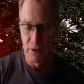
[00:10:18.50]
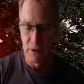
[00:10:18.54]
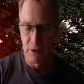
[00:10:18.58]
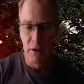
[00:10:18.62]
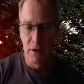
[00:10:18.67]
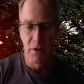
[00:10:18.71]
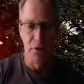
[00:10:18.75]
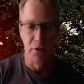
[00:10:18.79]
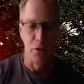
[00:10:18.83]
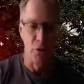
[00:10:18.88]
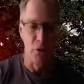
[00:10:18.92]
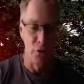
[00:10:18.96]

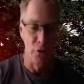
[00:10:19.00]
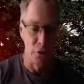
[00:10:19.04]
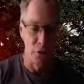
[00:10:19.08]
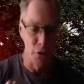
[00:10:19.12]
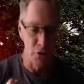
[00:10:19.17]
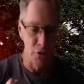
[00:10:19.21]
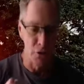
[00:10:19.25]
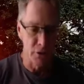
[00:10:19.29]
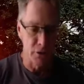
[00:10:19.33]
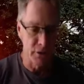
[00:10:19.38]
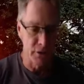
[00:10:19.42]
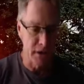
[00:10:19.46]
So you
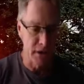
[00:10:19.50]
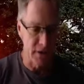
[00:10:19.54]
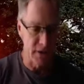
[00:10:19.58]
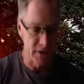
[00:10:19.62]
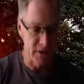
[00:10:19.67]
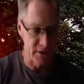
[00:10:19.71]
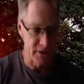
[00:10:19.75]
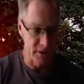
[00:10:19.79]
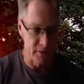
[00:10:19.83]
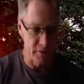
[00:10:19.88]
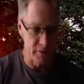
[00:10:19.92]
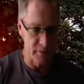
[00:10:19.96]
will test
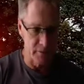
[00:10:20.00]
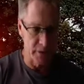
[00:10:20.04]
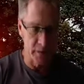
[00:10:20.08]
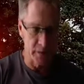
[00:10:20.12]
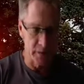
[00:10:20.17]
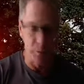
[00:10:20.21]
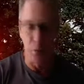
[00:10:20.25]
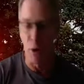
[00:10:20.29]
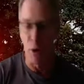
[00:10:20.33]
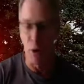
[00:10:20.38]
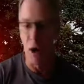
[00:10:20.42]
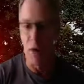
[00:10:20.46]
them, and the
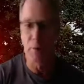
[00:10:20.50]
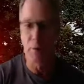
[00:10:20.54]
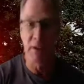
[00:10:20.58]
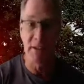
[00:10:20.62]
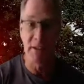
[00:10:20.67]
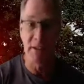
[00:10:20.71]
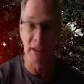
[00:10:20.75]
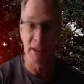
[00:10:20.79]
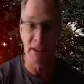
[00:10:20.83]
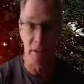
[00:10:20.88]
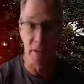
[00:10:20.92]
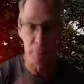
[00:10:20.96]
prime
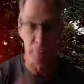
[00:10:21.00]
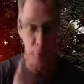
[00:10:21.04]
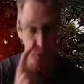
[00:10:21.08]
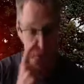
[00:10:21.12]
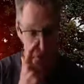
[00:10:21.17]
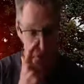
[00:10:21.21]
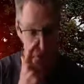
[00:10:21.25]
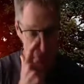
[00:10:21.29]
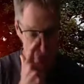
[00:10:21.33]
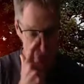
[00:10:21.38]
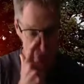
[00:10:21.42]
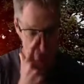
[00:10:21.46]
example,
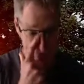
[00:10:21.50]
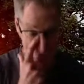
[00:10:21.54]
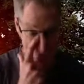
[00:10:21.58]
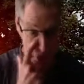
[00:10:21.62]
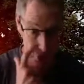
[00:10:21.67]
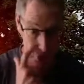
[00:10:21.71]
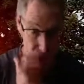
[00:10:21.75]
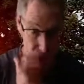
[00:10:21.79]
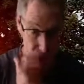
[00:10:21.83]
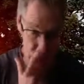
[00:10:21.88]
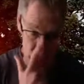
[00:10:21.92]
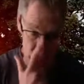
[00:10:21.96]
if you want
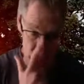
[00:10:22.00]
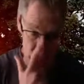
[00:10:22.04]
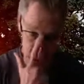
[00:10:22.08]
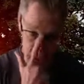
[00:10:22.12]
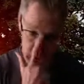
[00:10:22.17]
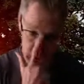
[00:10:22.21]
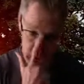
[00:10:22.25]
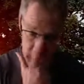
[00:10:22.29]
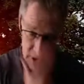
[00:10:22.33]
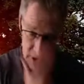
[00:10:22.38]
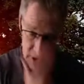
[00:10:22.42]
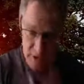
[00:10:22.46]
to,
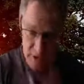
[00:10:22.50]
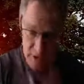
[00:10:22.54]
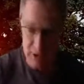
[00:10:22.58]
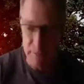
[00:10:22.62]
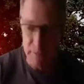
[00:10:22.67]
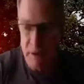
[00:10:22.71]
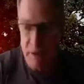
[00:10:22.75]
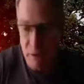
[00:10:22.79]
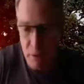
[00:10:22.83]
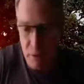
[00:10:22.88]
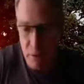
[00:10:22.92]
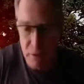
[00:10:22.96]

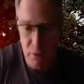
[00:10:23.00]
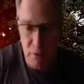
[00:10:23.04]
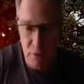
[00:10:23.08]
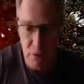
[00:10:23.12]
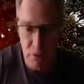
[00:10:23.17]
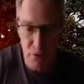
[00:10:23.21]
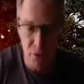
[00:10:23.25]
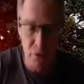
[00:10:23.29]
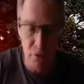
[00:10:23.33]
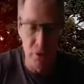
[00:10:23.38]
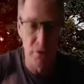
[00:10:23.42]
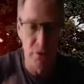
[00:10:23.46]
depending what you want
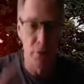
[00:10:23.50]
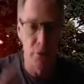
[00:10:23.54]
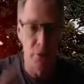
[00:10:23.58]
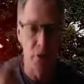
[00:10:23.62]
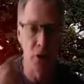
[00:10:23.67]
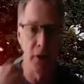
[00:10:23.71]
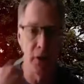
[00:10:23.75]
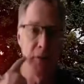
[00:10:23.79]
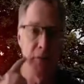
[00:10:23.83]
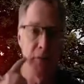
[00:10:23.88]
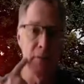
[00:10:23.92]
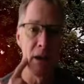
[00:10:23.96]
to do, if you've
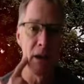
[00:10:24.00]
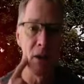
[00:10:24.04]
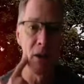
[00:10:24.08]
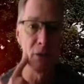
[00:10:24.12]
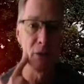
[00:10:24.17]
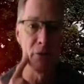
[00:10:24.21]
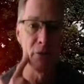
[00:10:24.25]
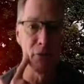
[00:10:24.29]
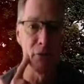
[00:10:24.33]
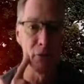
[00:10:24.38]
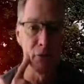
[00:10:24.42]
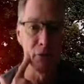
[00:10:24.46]
got the amalgam
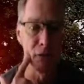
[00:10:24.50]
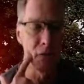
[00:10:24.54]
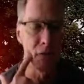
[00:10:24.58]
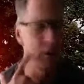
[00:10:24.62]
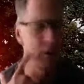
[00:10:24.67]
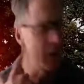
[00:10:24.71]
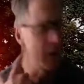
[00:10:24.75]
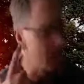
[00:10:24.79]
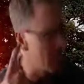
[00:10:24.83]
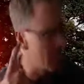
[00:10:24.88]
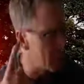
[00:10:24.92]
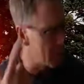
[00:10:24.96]
filling,
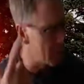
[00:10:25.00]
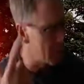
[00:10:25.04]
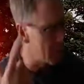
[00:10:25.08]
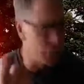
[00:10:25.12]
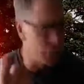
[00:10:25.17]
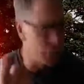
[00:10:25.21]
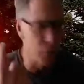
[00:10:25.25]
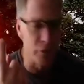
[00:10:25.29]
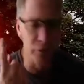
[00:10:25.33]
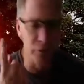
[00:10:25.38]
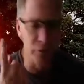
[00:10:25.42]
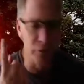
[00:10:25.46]
get them to
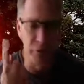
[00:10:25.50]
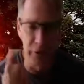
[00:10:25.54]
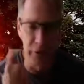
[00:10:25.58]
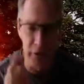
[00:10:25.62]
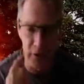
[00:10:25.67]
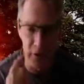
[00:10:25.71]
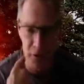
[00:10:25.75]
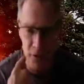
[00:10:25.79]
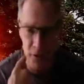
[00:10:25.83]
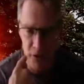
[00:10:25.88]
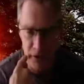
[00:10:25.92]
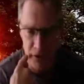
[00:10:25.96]
put a
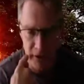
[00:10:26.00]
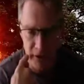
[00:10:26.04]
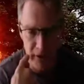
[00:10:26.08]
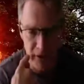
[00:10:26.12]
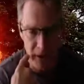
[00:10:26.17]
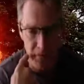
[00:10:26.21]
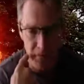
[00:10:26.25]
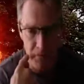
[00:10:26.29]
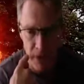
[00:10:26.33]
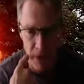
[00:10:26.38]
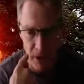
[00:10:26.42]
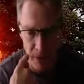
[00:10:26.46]
finger on that
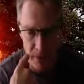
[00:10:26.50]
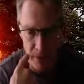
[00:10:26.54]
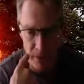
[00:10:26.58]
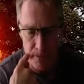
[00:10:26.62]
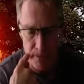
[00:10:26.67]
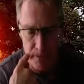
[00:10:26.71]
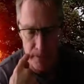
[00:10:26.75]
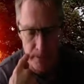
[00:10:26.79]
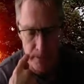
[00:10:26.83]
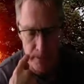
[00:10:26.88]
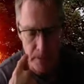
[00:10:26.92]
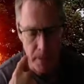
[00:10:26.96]
amalgam
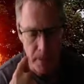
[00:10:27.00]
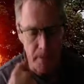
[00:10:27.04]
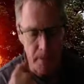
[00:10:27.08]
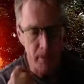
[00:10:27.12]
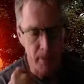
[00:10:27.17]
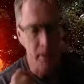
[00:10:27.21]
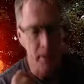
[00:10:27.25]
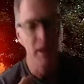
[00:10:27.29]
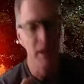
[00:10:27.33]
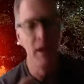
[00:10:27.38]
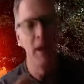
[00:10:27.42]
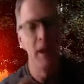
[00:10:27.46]

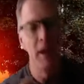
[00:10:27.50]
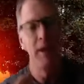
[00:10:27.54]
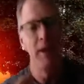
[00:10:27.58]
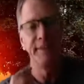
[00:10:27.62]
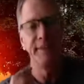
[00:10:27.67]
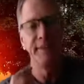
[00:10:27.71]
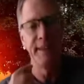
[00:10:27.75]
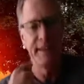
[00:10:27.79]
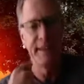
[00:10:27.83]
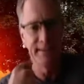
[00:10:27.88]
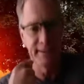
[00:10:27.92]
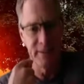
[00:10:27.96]
and
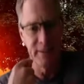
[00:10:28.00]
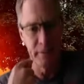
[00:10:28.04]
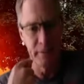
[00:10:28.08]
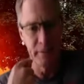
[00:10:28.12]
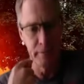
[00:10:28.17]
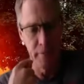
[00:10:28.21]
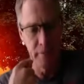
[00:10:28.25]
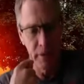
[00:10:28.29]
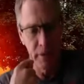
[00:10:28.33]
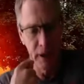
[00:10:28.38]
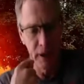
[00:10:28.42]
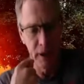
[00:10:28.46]
test them.
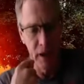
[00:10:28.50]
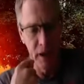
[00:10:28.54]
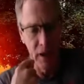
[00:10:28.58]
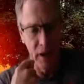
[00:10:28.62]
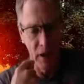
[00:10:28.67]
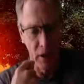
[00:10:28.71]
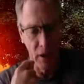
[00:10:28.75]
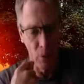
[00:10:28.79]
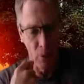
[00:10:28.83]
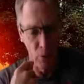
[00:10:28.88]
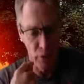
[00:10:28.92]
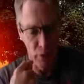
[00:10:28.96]
And
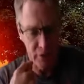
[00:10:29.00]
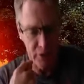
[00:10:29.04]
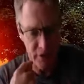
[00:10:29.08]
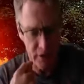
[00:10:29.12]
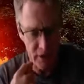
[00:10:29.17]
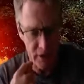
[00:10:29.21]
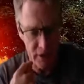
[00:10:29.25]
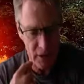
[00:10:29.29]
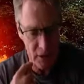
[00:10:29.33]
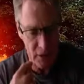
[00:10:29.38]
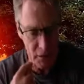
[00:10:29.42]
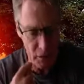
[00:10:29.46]
I will
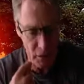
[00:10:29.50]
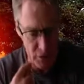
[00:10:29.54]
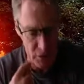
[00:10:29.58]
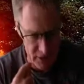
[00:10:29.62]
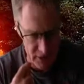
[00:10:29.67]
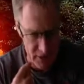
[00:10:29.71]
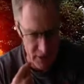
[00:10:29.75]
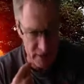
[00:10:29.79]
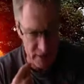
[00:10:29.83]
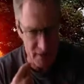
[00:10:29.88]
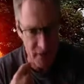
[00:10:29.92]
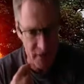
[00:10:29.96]
say about
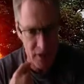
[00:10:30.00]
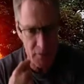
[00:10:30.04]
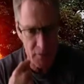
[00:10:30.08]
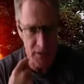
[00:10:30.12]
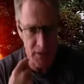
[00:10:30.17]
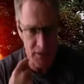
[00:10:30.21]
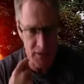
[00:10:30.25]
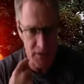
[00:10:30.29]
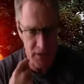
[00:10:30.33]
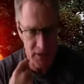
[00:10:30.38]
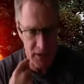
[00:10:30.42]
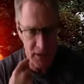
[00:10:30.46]
10 times
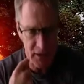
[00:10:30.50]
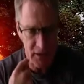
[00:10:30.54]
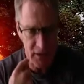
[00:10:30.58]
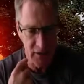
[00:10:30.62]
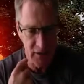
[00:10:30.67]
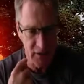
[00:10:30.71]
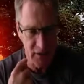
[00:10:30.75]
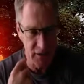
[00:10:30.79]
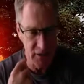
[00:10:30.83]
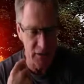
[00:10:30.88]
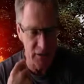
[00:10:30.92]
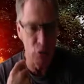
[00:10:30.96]
out of 10,
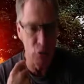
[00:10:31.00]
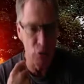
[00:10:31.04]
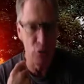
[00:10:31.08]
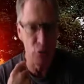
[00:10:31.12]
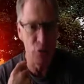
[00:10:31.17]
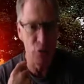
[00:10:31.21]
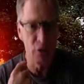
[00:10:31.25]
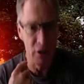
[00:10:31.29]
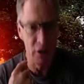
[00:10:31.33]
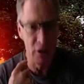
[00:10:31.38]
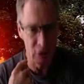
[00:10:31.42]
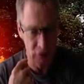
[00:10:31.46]
they'll
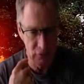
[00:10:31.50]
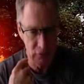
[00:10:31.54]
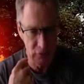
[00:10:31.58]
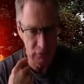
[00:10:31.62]
fail.